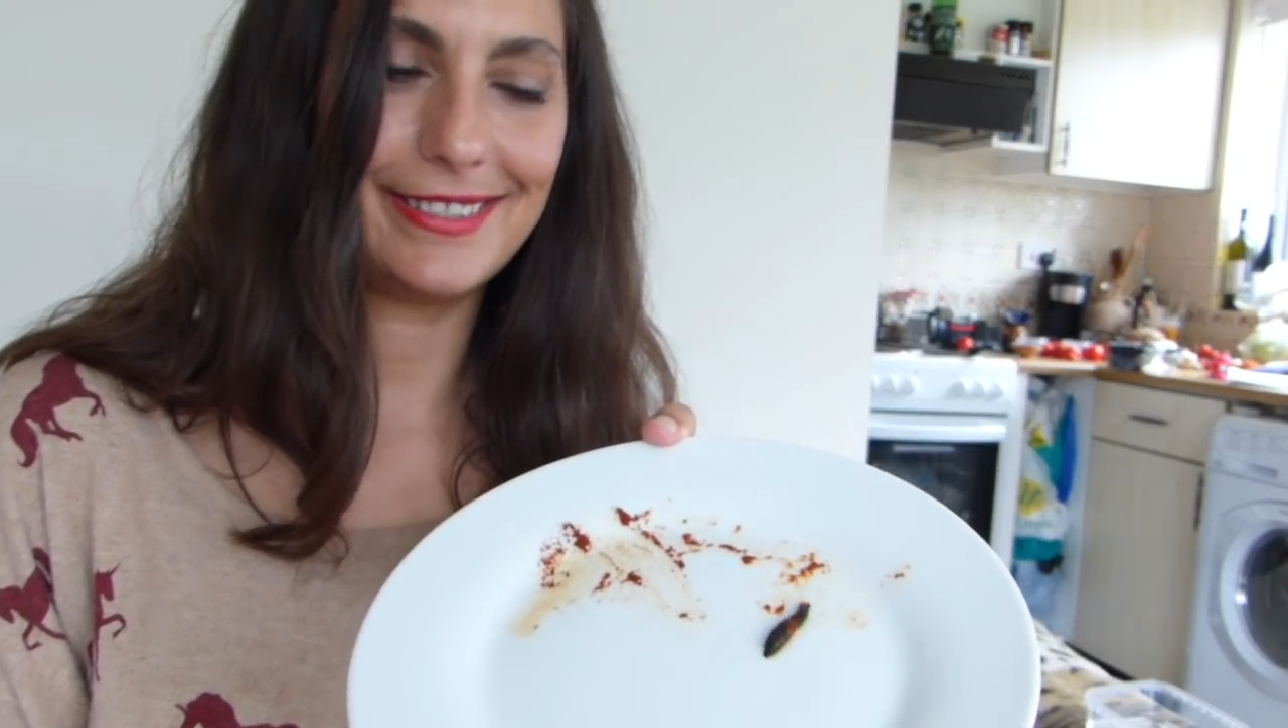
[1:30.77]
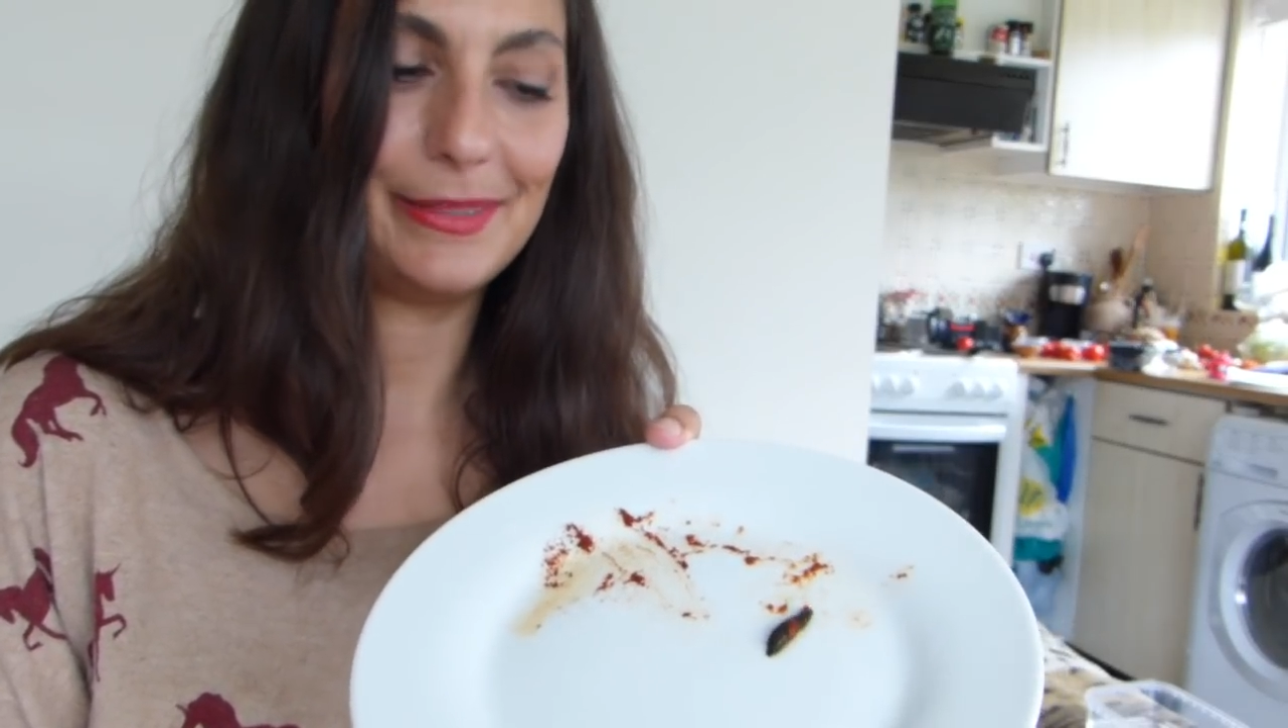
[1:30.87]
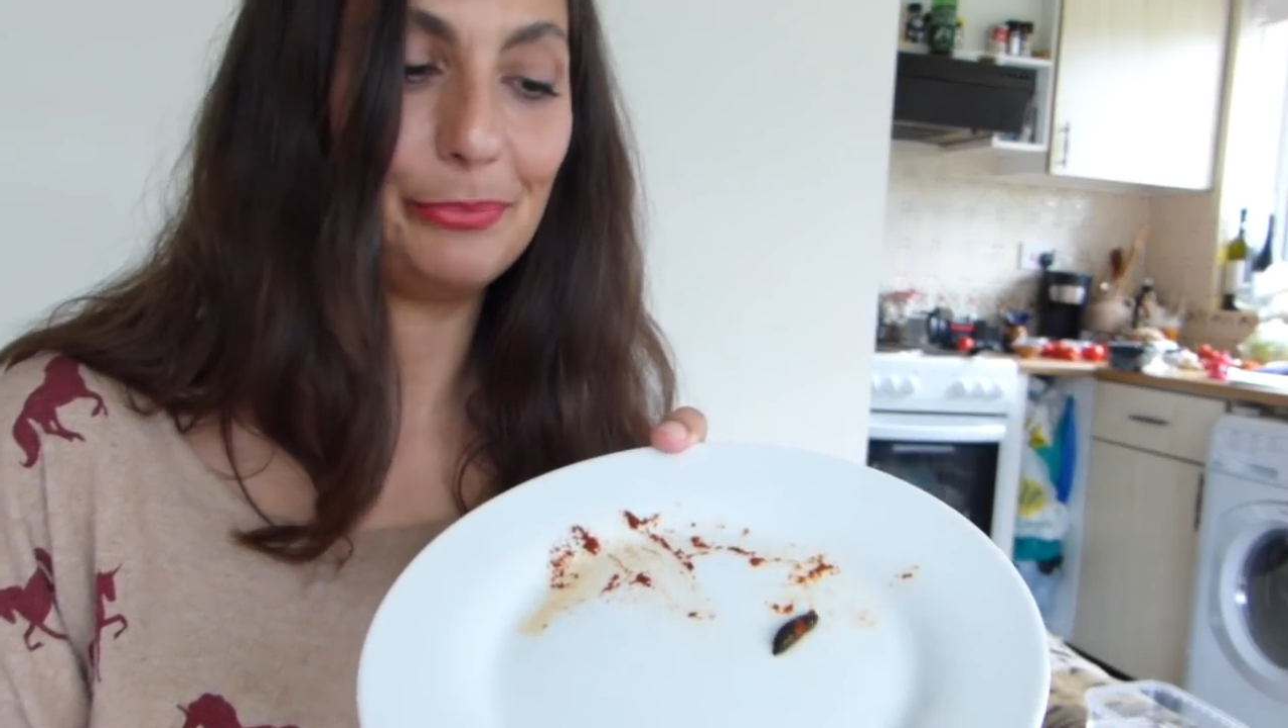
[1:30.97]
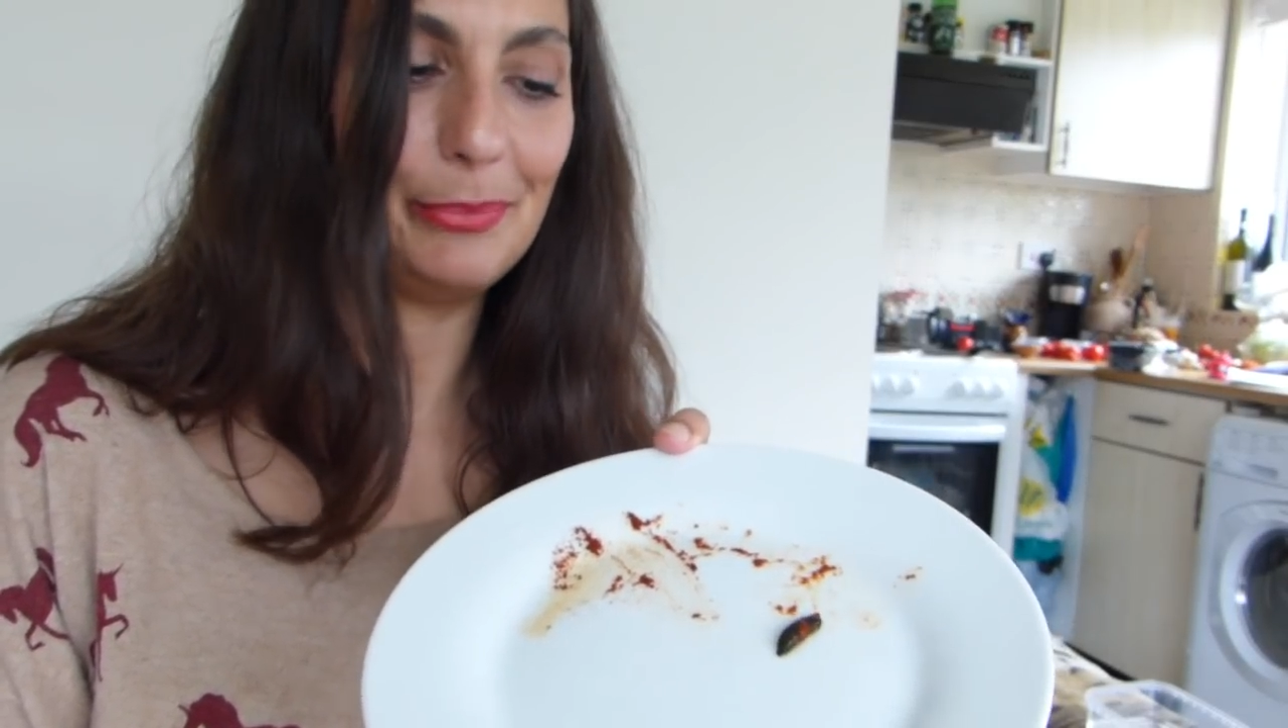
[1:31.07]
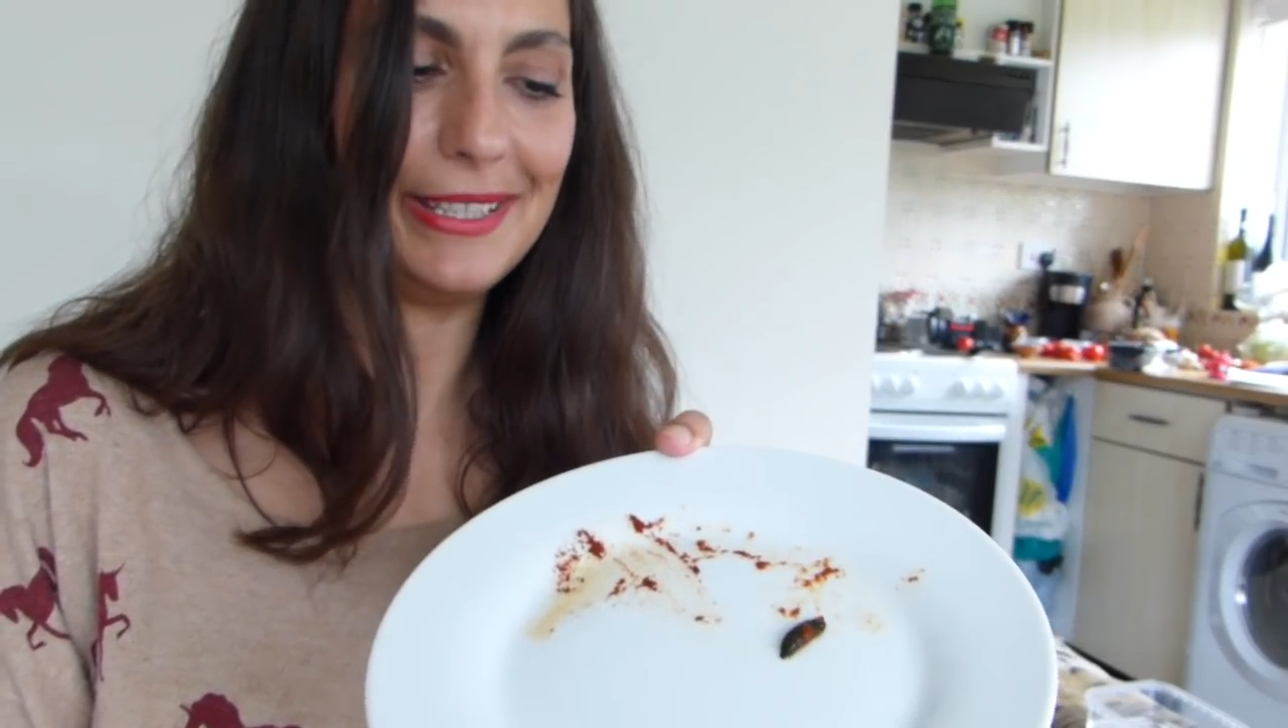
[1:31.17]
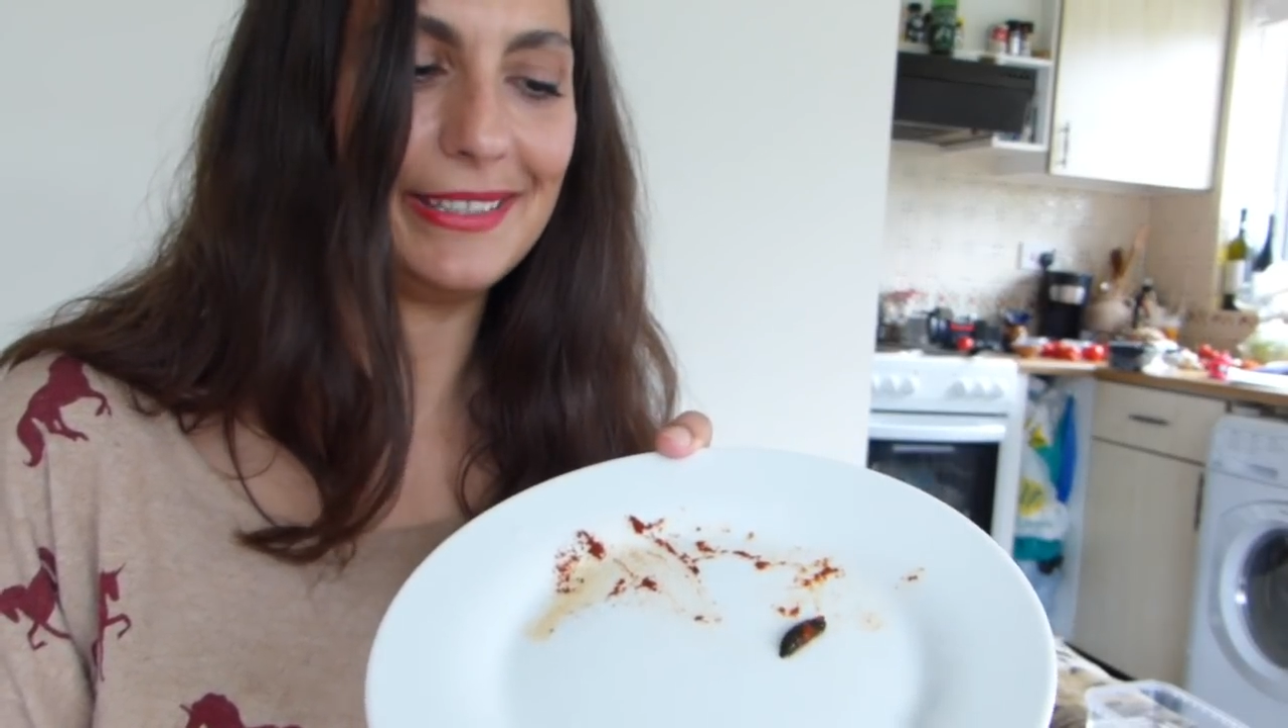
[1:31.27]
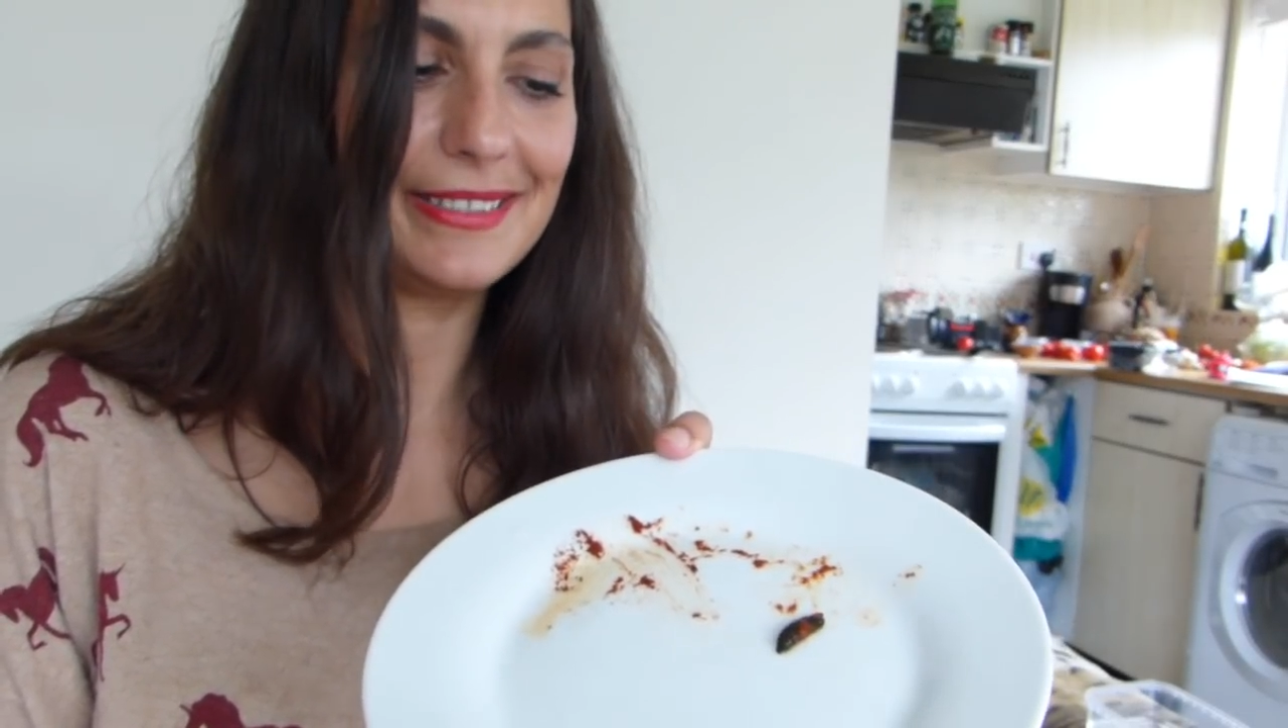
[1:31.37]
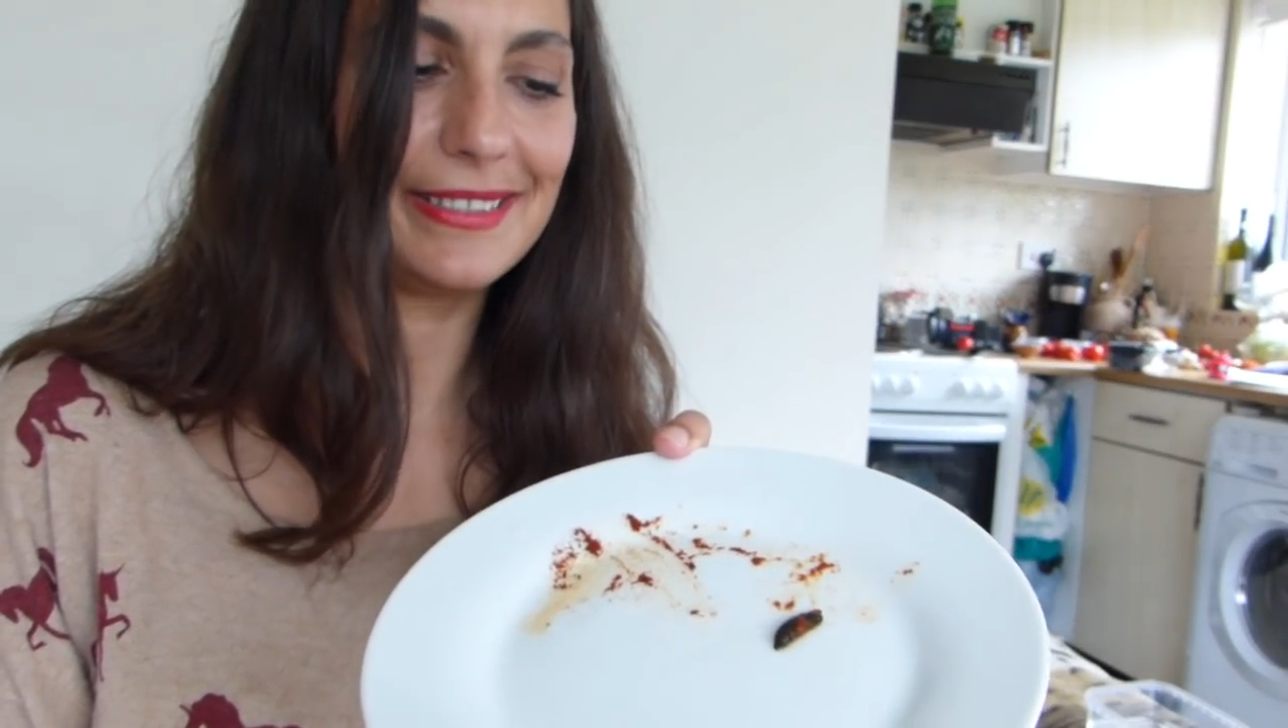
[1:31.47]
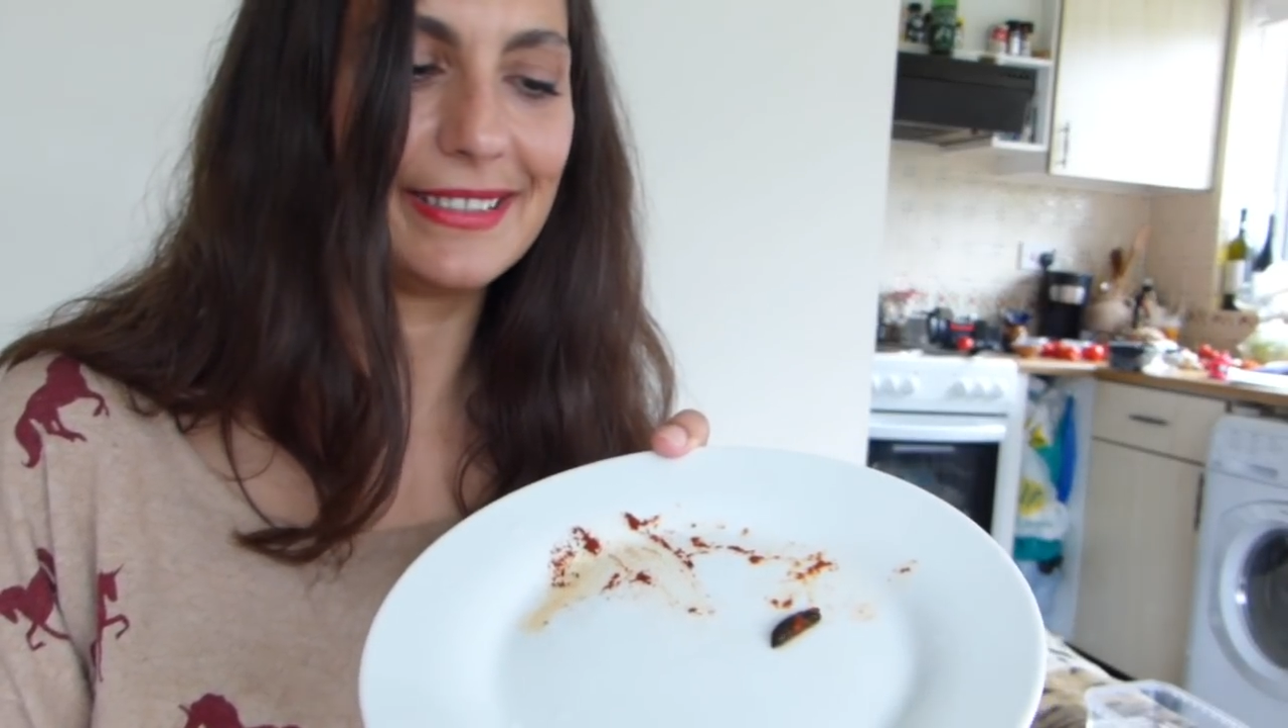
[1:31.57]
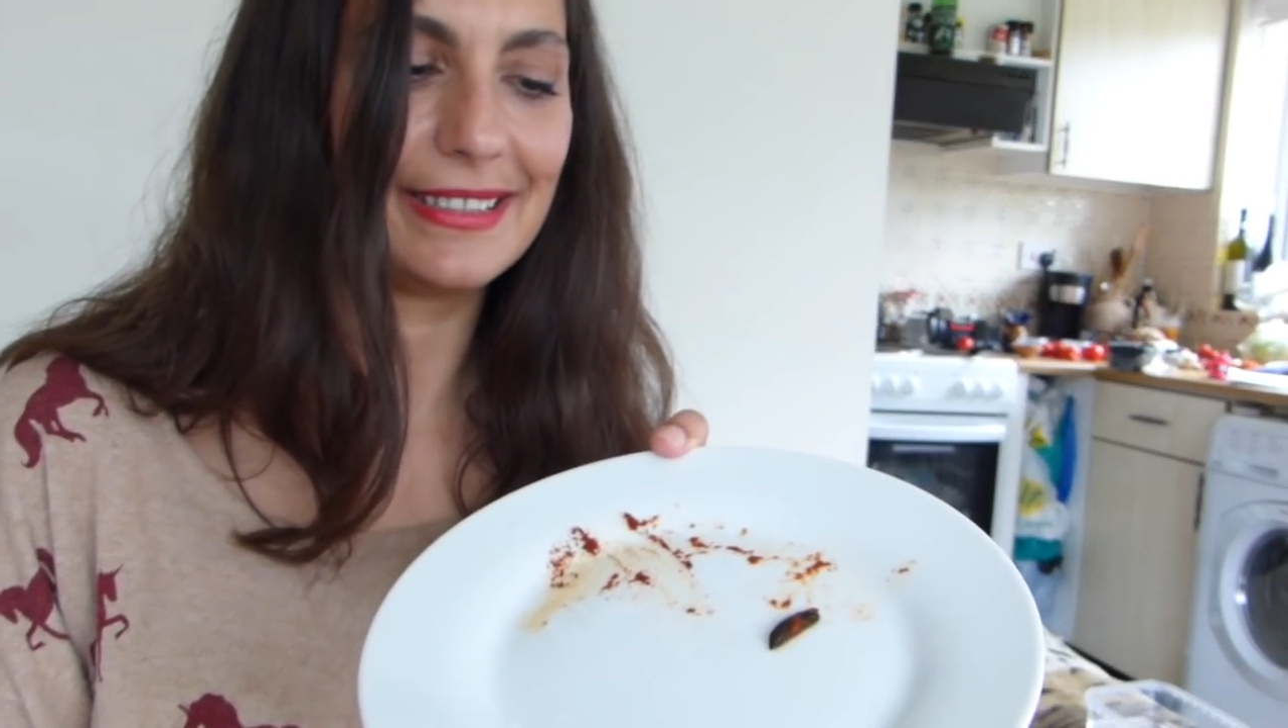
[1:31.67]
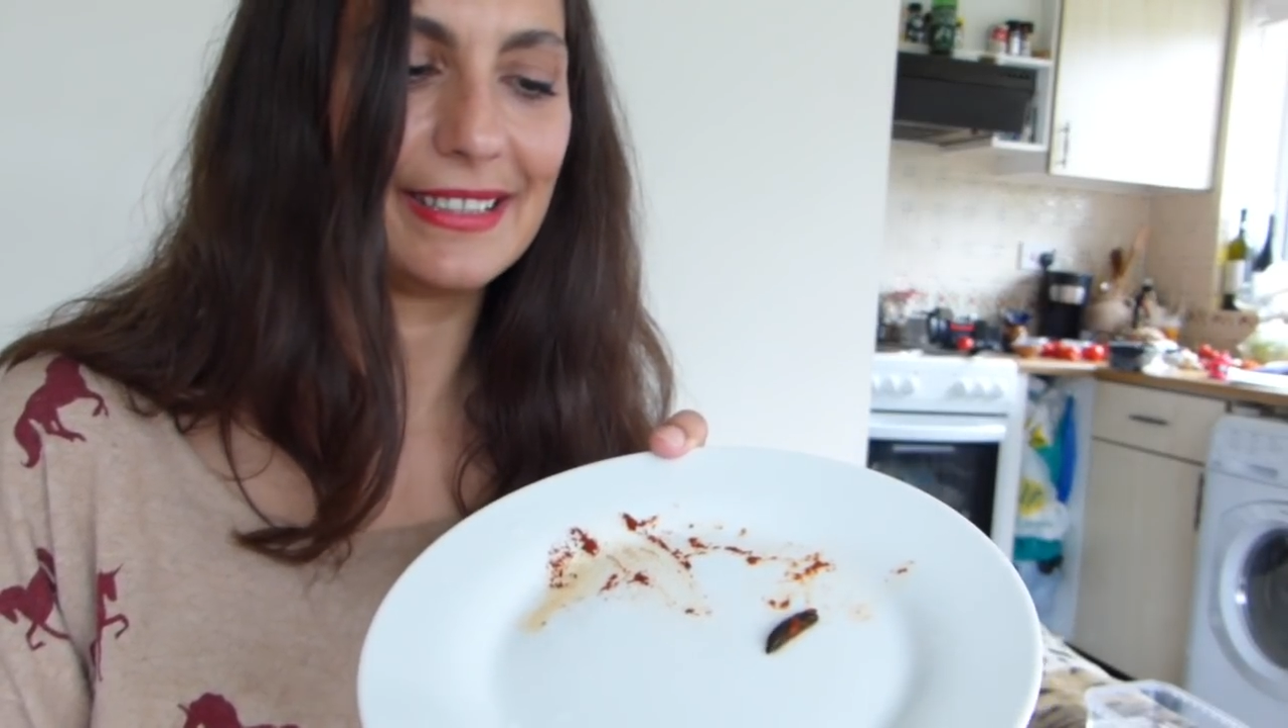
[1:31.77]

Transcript: it in peace.